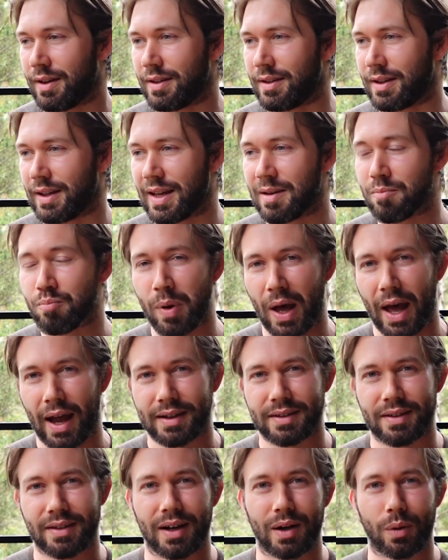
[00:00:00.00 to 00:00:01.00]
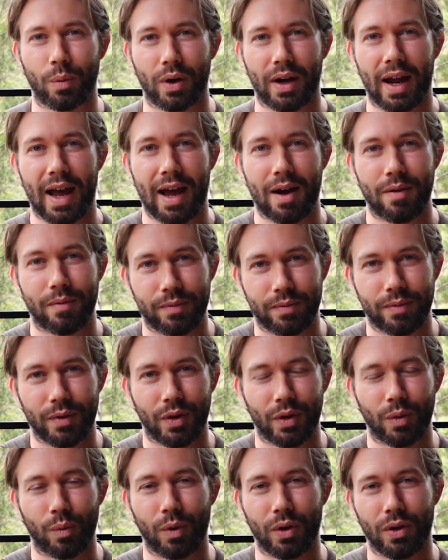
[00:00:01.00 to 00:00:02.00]
the impact that I want to have
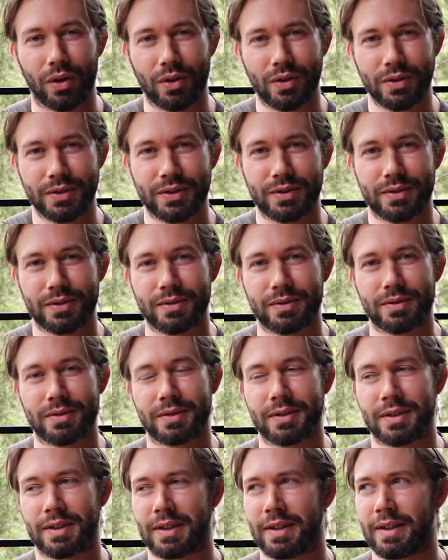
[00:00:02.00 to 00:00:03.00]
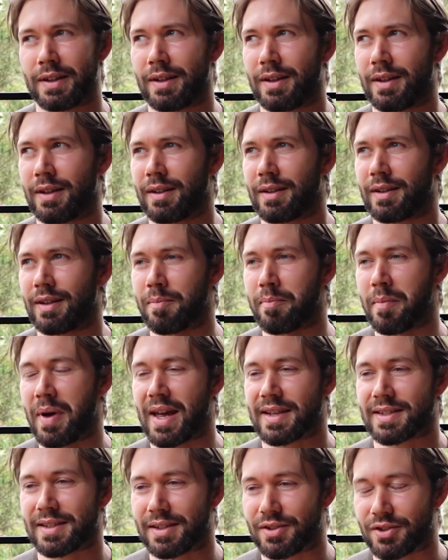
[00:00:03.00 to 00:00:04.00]
on the world, the
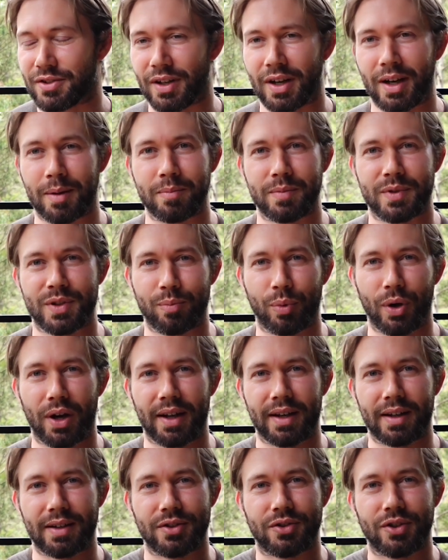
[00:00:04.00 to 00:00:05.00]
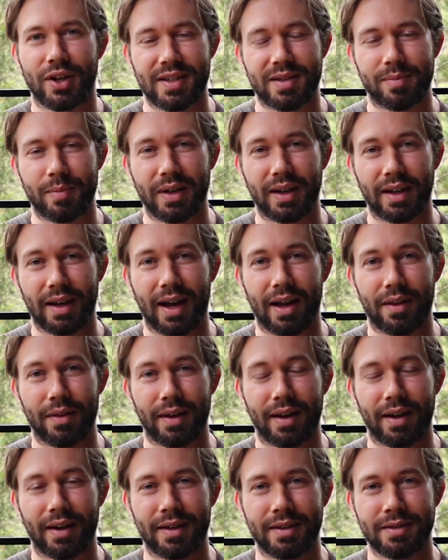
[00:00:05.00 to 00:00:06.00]
message that I'm spreading and transmitting out
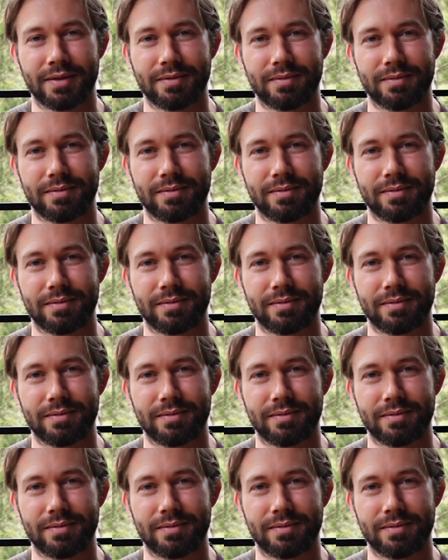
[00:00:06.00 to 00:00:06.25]
there,